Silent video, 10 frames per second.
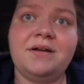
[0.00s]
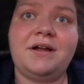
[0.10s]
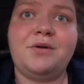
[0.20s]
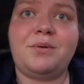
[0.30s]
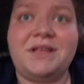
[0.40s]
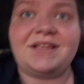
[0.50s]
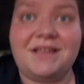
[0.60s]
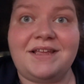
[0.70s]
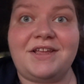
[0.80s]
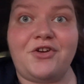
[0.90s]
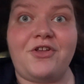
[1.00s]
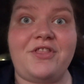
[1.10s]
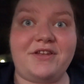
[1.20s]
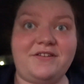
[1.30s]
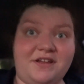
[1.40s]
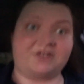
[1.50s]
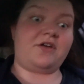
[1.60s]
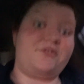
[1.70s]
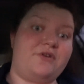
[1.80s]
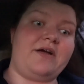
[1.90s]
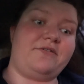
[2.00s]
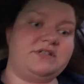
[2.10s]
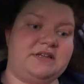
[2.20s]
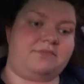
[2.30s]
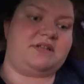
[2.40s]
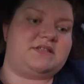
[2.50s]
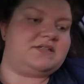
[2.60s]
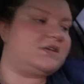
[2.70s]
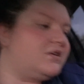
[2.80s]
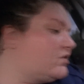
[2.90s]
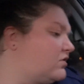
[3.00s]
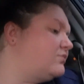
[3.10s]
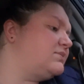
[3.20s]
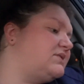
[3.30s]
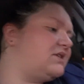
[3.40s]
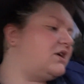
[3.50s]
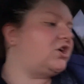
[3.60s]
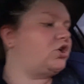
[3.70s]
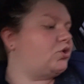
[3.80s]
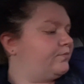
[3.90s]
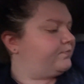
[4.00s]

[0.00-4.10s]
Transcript: don't want to eat here and then take another hour and 10 minutes to get home. So